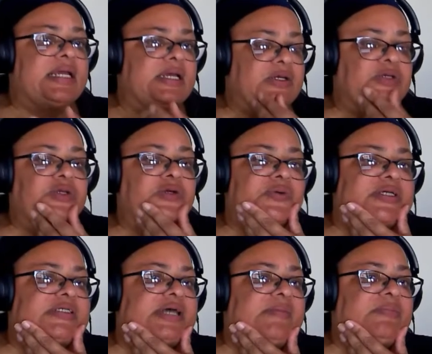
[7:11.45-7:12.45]
doing
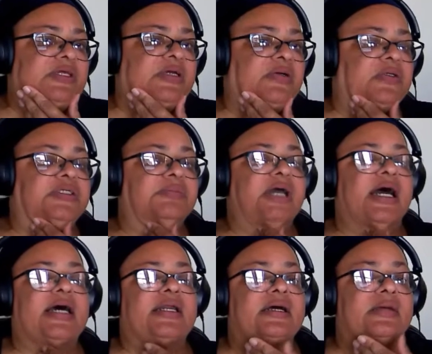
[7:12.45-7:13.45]
something, or some kind of
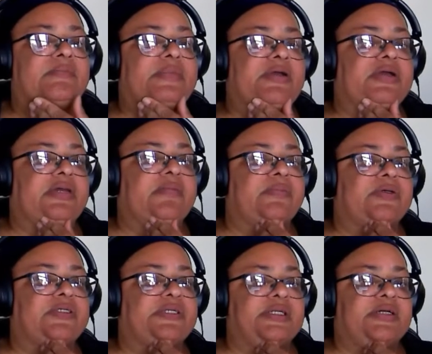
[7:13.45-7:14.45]
American
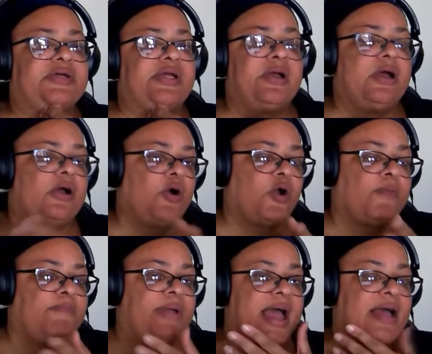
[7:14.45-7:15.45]
mercenary or
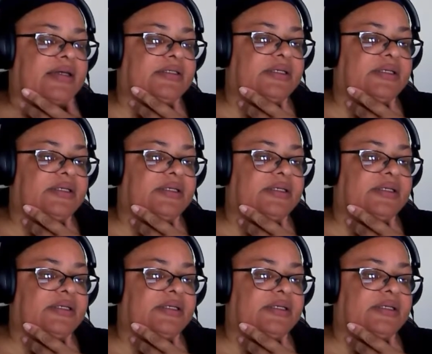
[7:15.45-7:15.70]
backed.